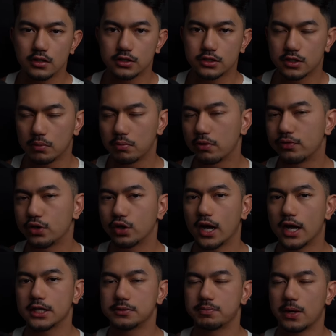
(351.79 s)
Some of you
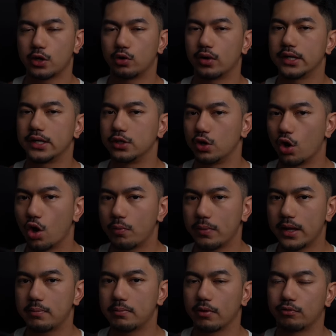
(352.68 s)
guys might already know
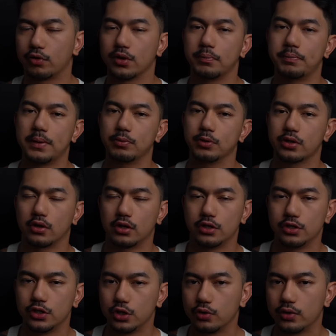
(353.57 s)
me, but for the people that are
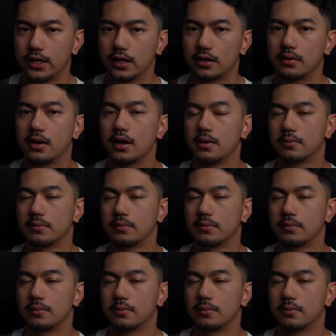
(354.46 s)
new here,